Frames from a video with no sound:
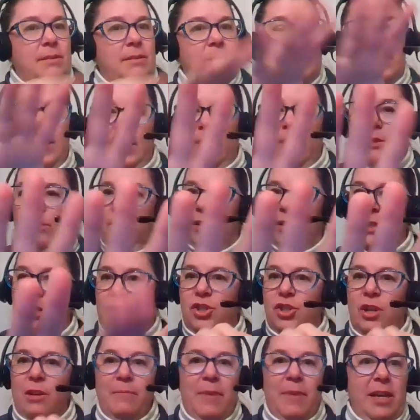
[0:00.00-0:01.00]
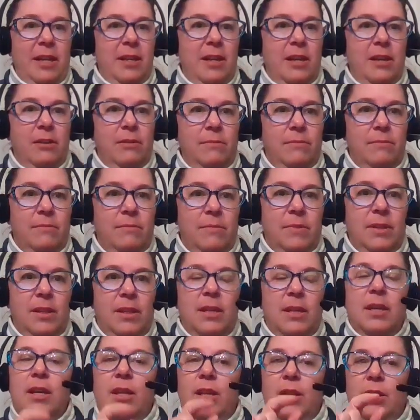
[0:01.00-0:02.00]
take a look at this young man here.
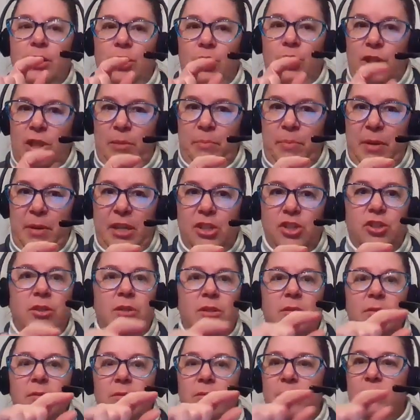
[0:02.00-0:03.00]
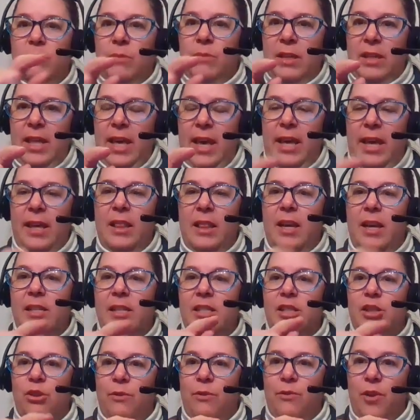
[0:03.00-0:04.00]
Look at the picture, read the
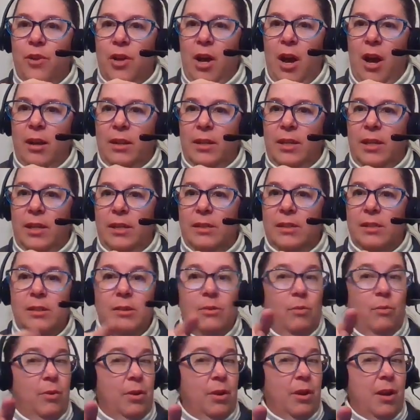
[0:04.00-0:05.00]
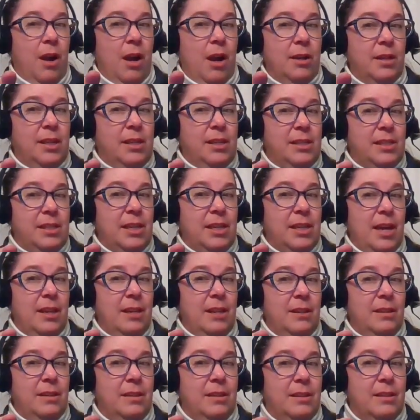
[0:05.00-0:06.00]
headlines, look for cognates. What are cognates
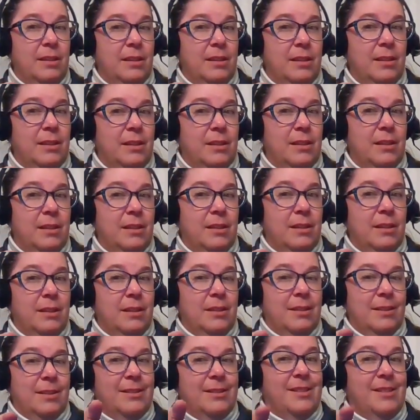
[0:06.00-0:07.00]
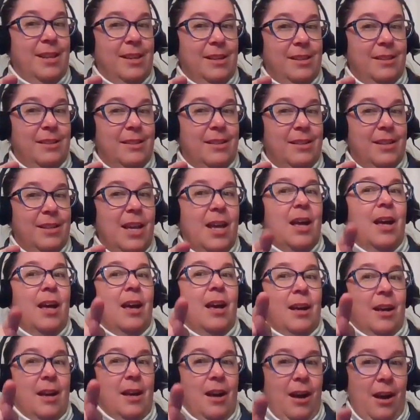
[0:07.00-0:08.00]
again? Say it.
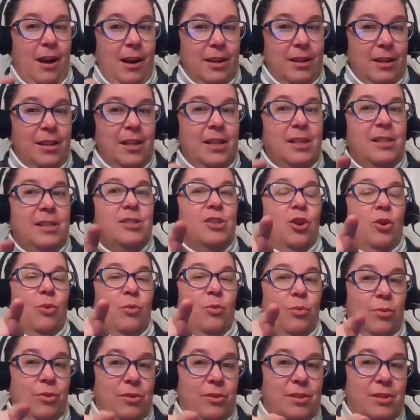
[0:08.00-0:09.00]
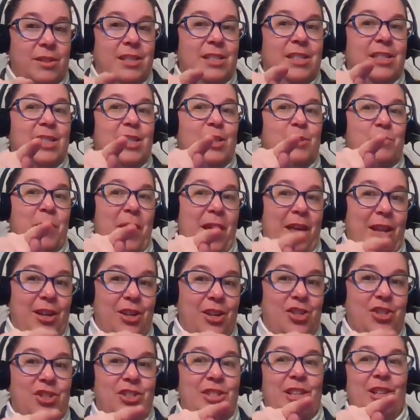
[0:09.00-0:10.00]
Cognates are words in
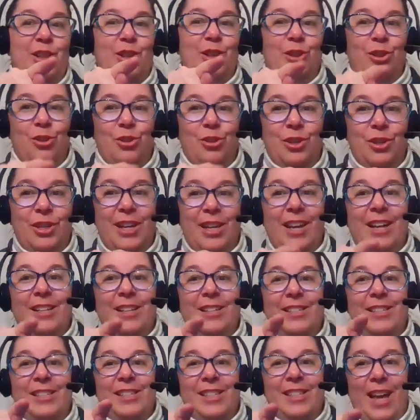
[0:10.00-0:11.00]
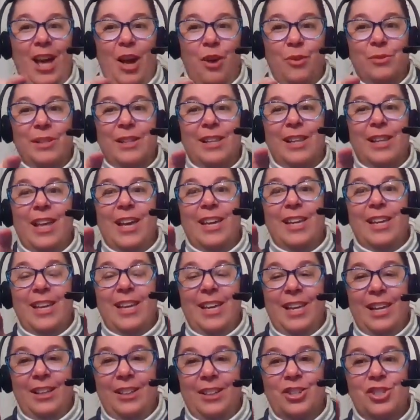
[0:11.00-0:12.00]
Spanish that look and sound like
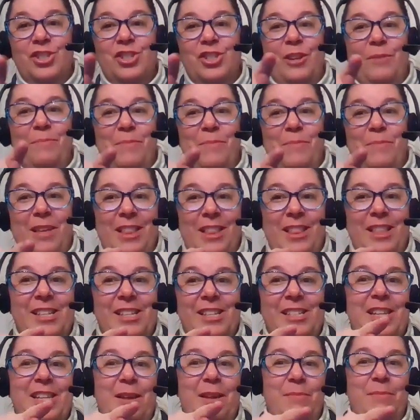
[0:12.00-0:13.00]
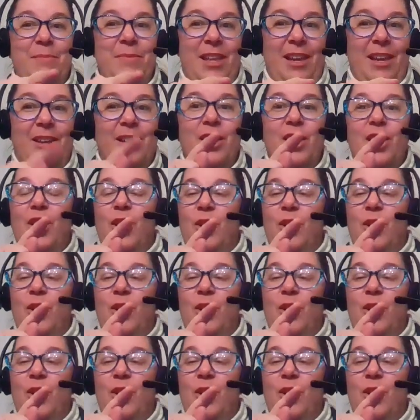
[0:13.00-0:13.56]
English and mean the same thing.